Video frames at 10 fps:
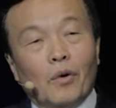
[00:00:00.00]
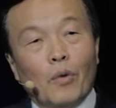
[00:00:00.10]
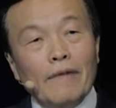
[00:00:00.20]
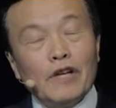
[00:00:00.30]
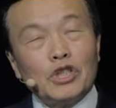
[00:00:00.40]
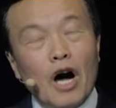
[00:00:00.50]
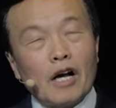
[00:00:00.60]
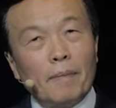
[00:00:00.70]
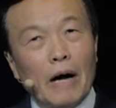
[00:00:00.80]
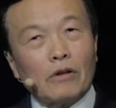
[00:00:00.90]
When we
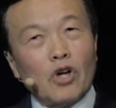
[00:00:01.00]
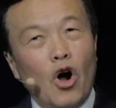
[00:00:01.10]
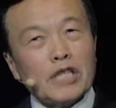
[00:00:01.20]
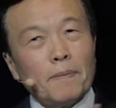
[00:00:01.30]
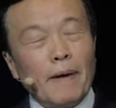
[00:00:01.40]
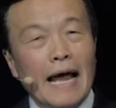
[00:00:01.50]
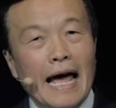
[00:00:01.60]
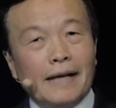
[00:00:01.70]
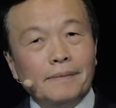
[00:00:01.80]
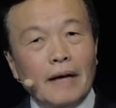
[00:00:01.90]
talk about God's
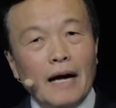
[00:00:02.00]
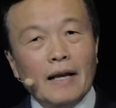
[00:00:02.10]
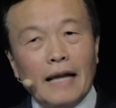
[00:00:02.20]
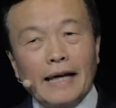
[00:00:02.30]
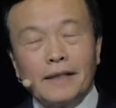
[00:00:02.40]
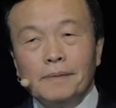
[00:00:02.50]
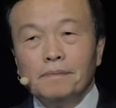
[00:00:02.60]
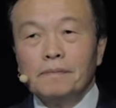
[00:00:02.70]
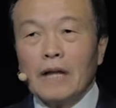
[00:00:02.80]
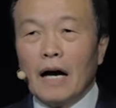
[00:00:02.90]
plan, I like
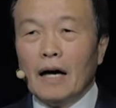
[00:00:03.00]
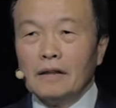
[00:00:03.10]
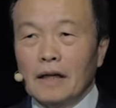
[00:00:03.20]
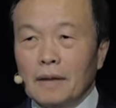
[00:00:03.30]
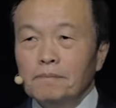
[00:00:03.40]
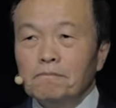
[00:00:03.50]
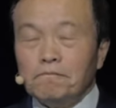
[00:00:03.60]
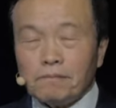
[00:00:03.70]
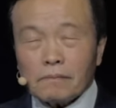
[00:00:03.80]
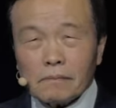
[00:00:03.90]
the
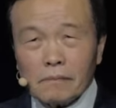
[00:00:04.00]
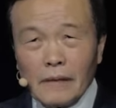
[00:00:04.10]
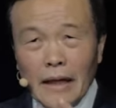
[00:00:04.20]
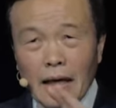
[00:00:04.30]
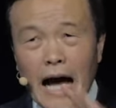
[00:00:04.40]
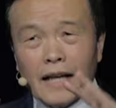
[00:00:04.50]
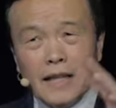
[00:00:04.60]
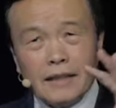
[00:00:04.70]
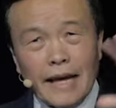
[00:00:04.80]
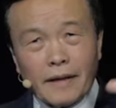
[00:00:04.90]

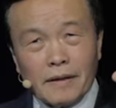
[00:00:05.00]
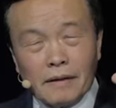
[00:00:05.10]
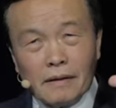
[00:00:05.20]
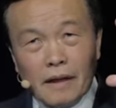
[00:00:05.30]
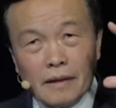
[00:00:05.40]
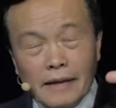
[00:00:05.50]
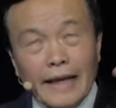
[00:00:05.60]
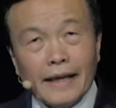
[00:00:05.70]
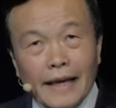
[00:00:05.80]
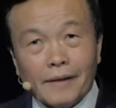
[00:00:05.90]
architect
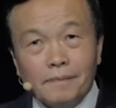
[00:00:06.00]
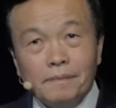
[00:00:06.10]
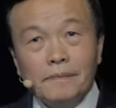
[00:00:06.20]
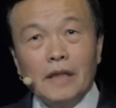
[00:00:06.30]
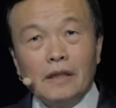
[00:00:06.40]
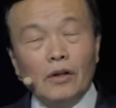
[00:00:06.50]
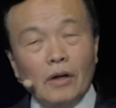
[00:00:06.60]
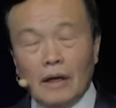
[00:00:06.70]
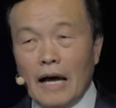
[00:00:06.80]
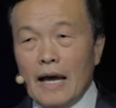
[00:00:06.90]
thinking. You
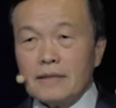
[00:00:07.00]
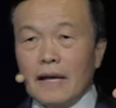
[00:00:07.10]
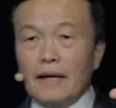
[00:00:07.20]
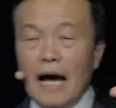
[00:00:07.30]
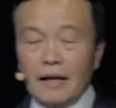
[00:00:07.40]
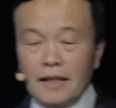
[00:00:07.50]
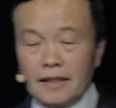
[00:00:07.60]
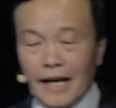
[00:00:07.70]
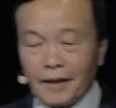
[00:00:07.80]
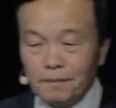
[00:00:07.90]
know, as an
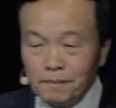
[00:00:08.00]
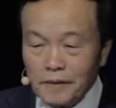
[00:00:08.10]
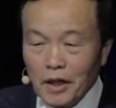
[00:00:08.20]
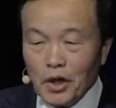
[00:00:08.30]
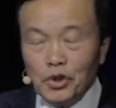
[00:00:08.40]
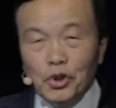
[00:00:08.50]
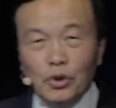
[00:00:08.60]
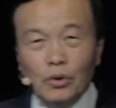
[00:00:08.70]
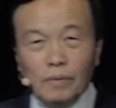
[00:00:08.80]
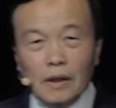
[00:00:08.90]
architect,
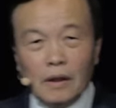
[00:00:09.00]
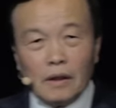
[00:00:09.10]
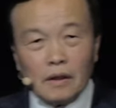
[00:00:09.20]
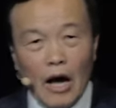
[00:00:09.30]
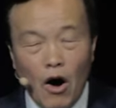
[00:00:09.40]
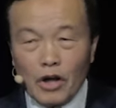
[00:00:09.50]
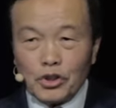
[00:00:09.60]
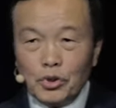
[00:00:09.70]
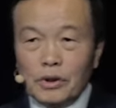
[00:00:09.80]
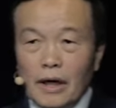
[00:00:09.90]
you talk
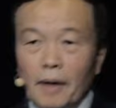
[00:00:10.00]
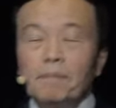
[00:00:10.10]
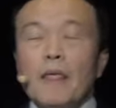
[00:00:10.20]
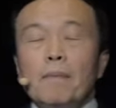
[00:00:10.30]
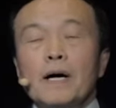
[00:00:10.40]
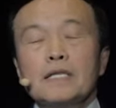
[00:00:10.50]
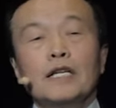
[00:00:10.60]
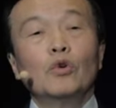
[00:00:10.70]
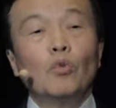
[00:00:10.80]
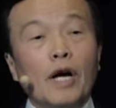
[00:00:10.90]
to the
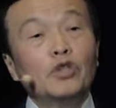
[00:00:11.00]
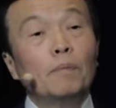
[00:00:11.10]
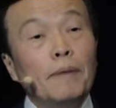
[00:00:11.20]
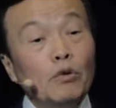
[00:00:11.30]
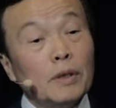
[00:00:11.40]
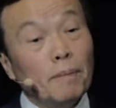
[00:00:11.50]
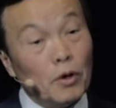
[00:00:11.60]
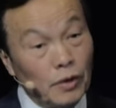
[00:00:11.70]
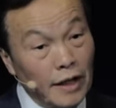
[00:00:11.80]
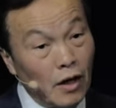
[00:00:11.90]
person who want to build the
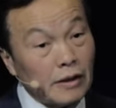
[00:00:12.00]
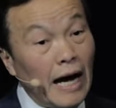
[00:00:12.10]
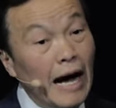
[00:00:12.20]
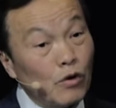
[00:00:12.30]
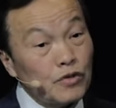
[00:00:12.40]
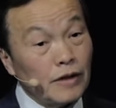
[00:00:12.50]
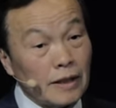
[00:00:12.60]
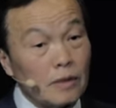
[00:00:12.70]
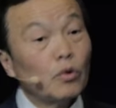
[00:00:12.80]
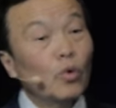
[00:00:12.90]
building or the house
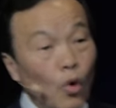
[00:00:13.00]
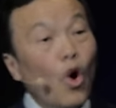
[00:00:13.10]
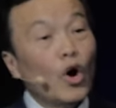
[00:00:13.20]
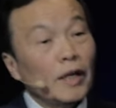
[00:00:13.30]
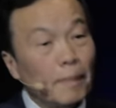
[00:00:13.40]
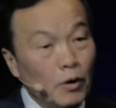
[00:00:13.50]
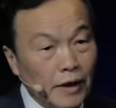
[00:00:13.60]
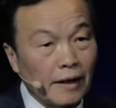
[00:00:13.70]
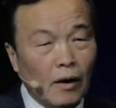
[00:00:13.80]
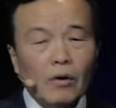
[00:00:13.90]
first, who own the
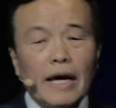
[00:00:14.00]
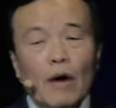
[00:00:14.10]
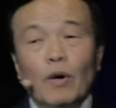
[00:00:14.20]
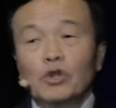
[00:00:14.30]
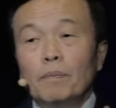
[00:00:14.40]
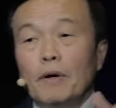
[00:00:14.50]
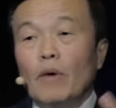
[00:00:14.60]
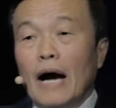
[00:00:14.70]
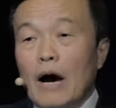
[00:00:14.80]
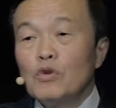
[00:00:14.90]
building. Okay, I want to build
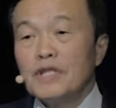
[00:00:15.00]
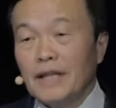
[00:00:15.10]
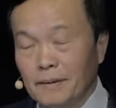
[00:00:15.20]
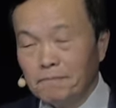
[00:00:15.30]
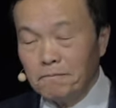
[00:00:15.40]
a house here.